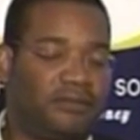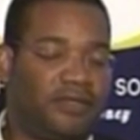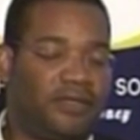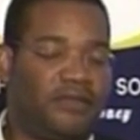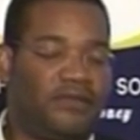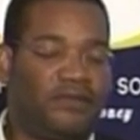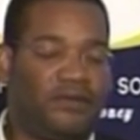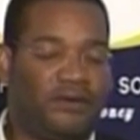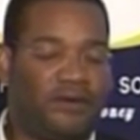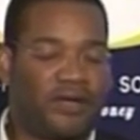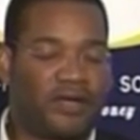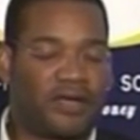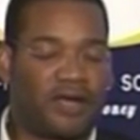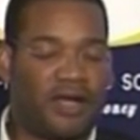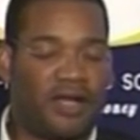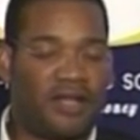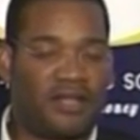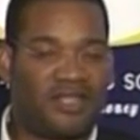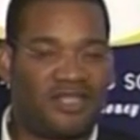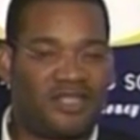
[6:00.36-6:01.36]
if you
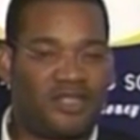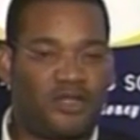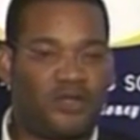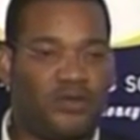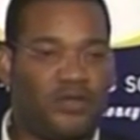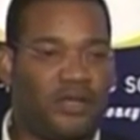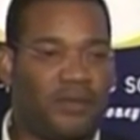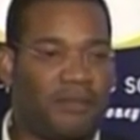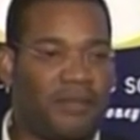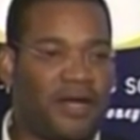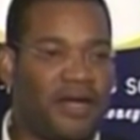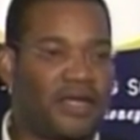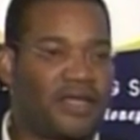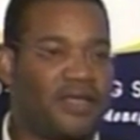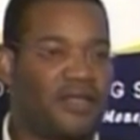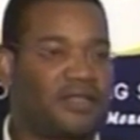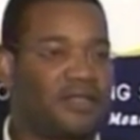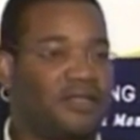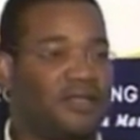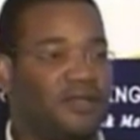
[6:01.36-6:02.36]
recall, the junior
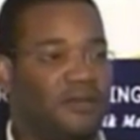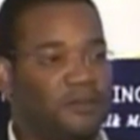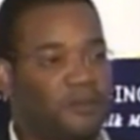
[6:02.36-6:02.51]
market,